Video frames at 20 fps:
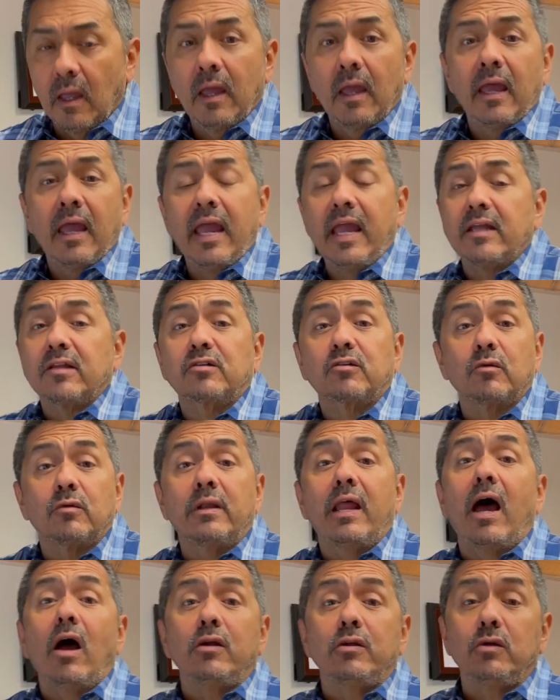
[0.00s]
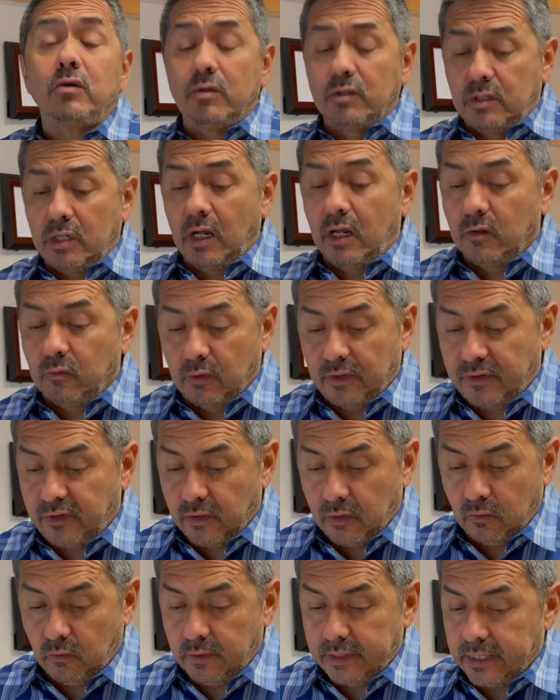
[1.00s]
Hey, so now you're done with your
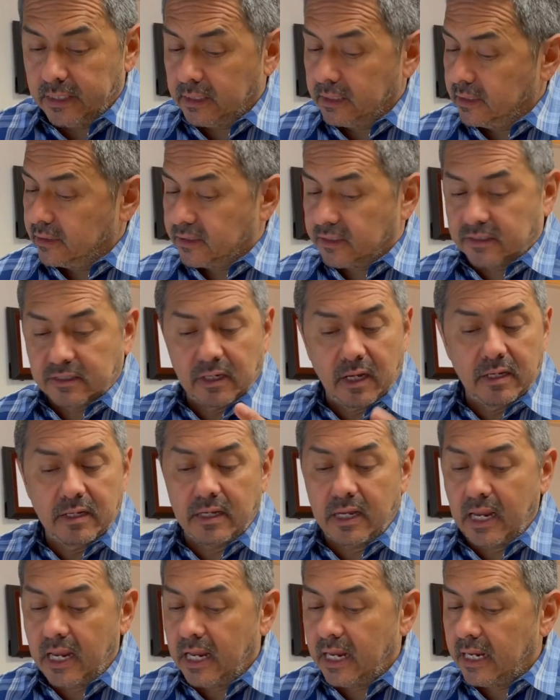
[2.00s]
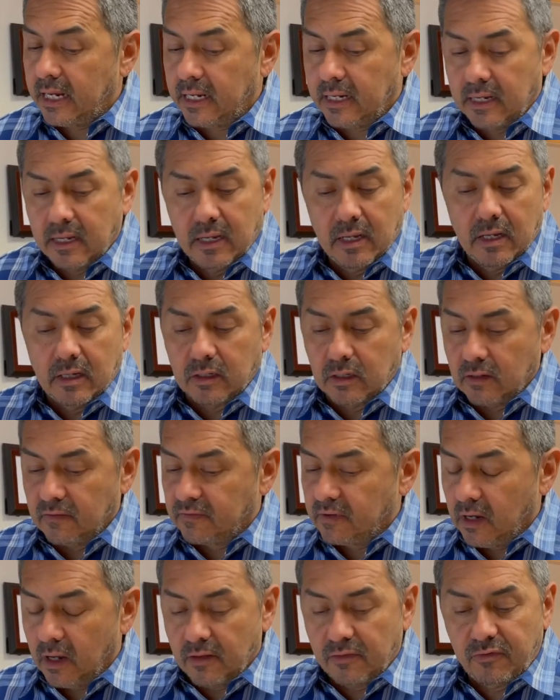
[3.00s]
week. It's Sunday, you've
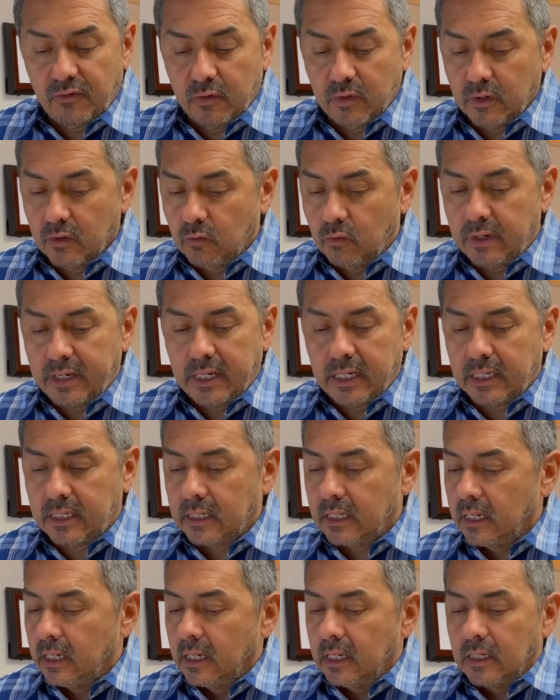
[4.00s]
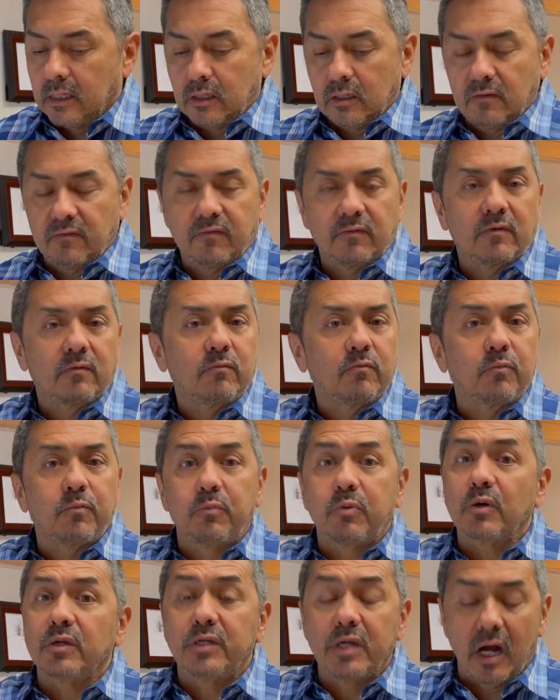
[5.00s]
gone through your week, you've
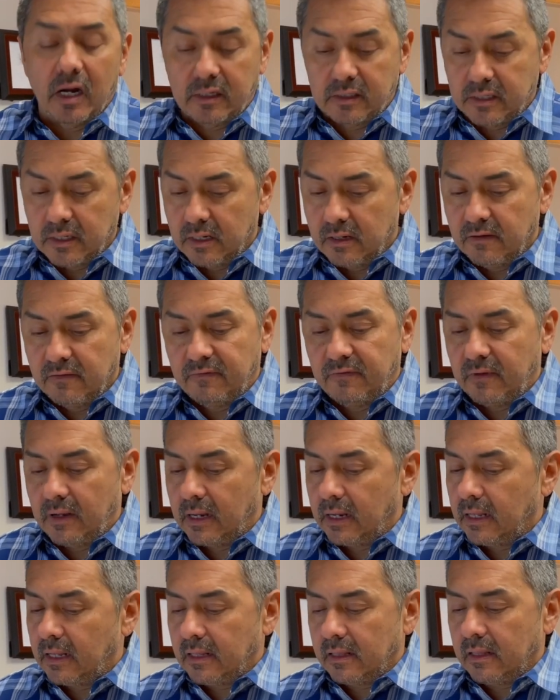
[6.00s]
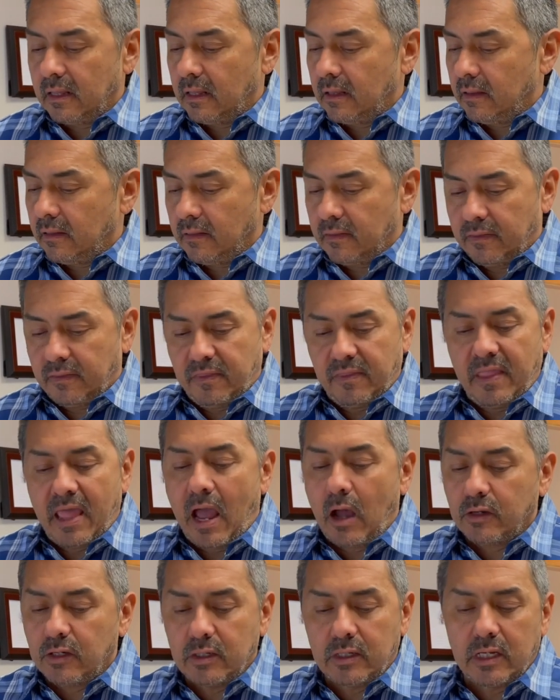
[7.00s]
productive. Now
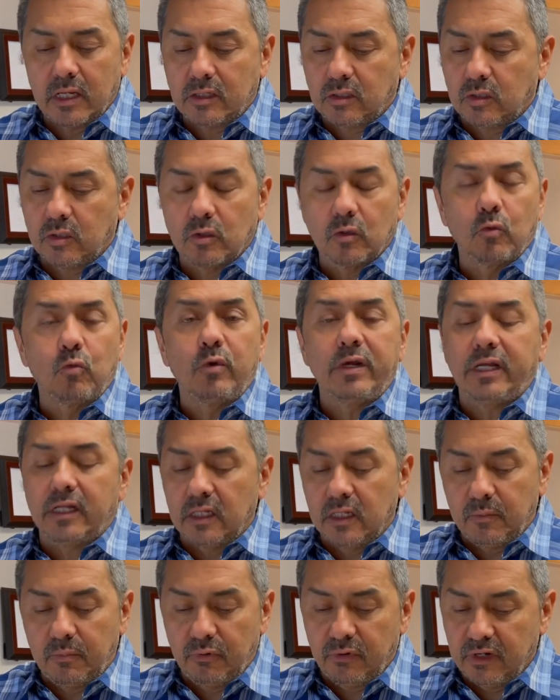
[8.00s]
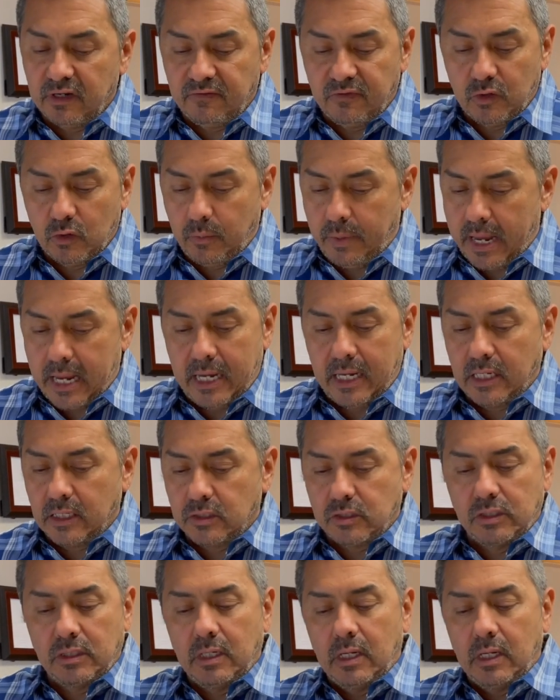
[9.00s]
you get to your weekly preview page.